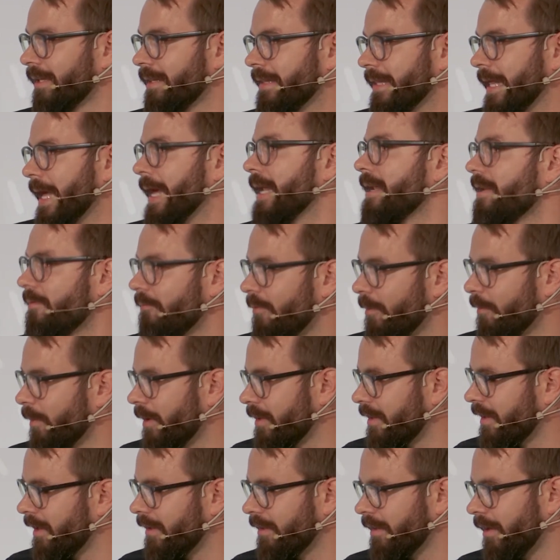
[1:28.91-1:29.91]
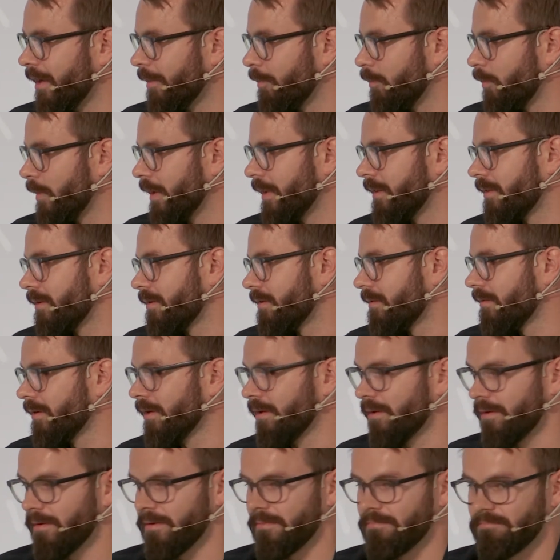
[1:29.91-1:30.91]
then we might end up with
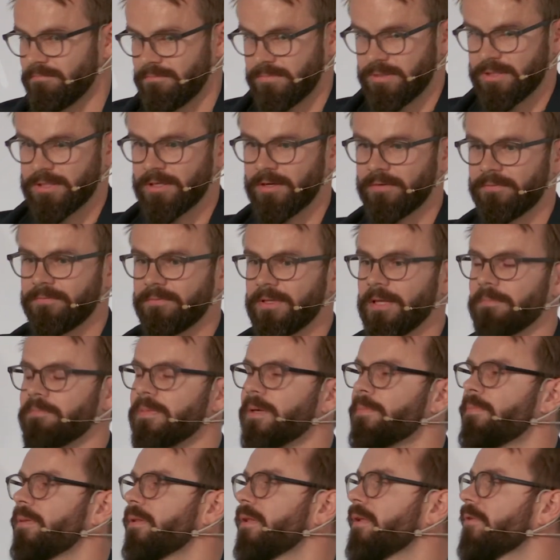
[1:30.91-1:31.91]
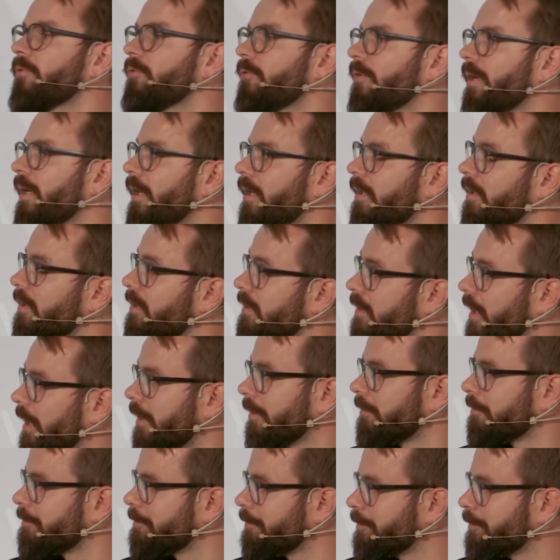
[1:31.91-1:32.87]
stuff that people don't really understand.